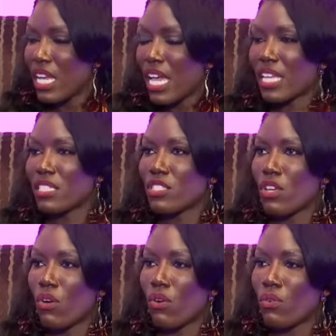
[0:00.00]
Mm -hmm. And
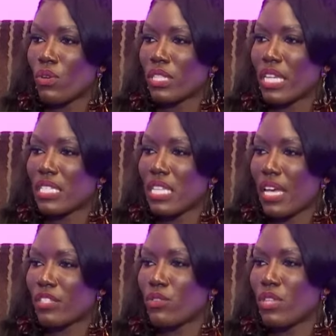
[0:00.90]
so they
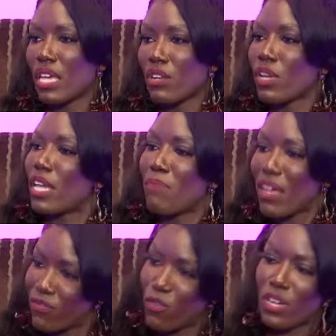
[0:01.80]
decided to then, okay,
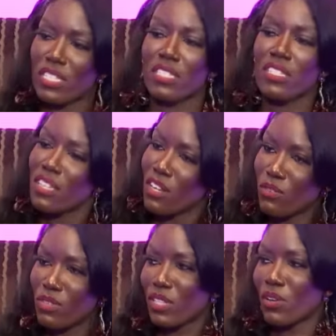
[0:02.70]
by force,
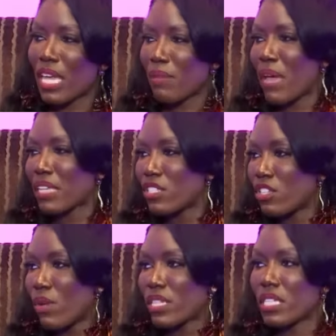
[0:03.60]
relocate back to
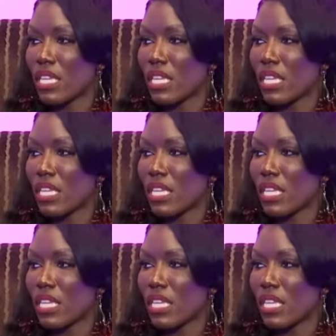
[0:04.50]
the U.S.